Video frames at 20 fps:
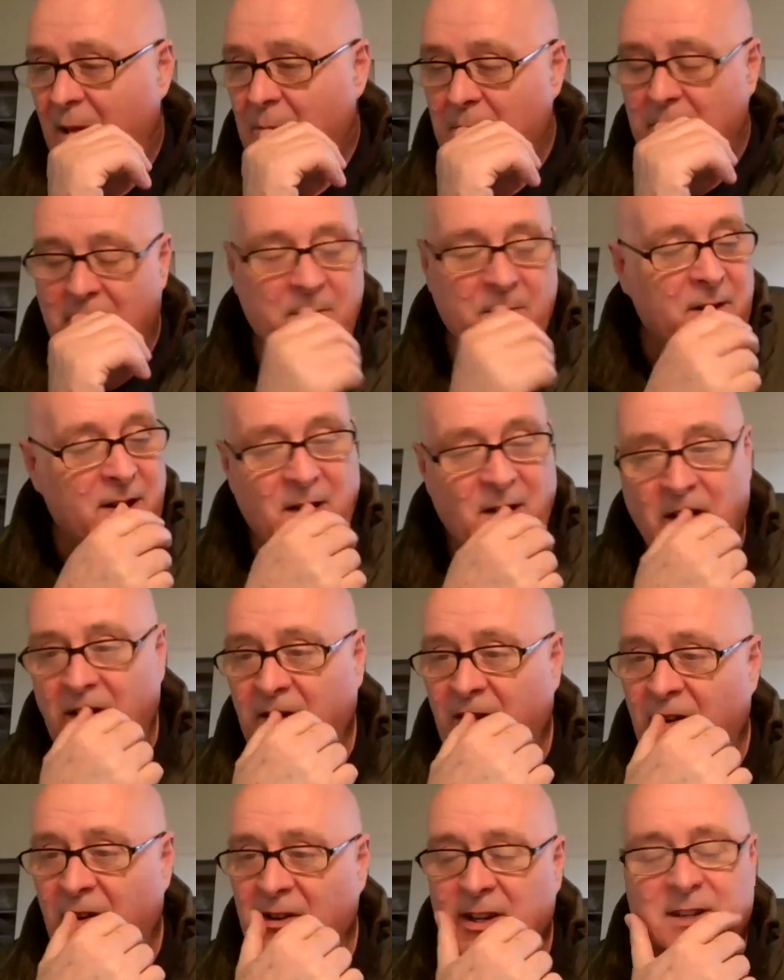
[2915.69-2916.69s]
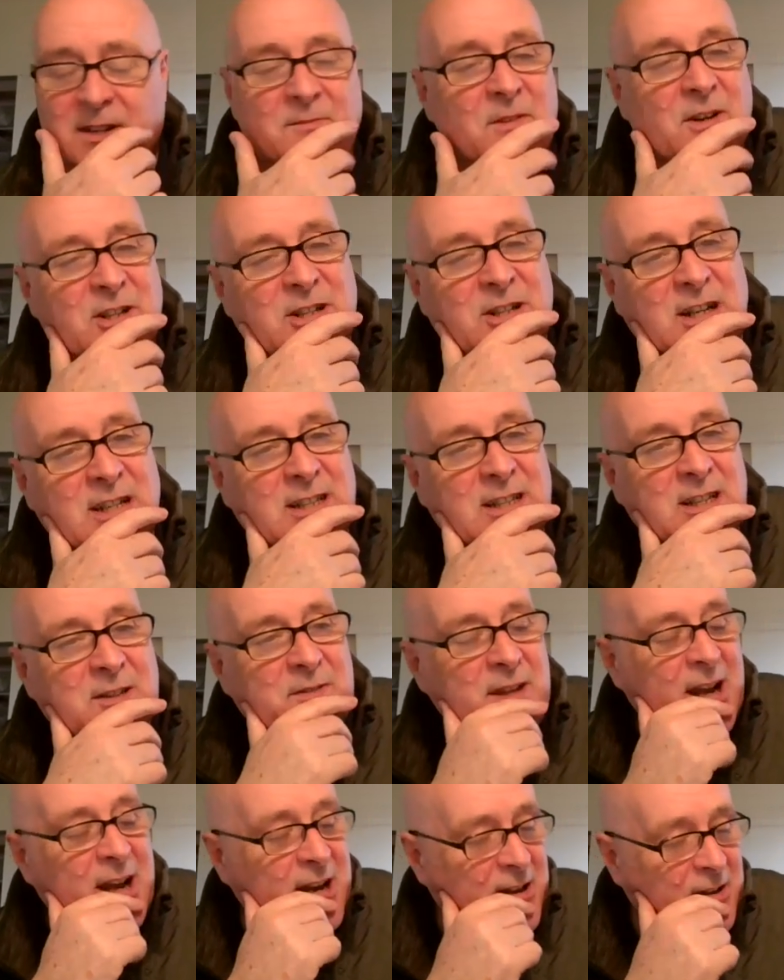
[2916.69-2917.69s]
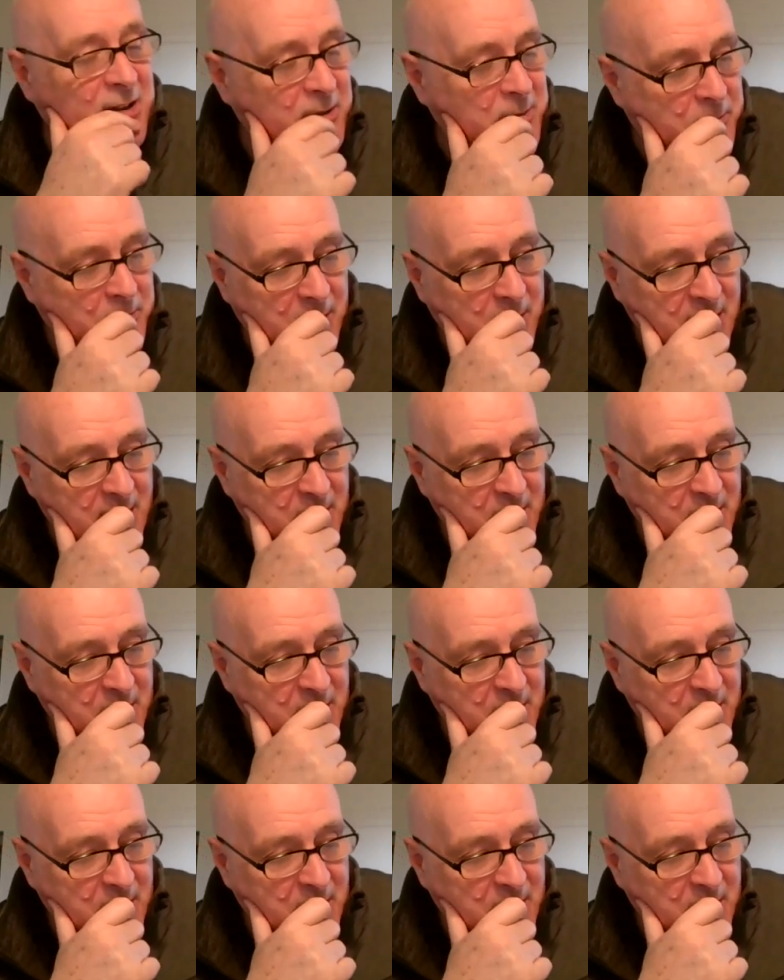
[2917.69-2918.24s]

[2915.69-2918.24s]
maybe not gone into much detail with any of them,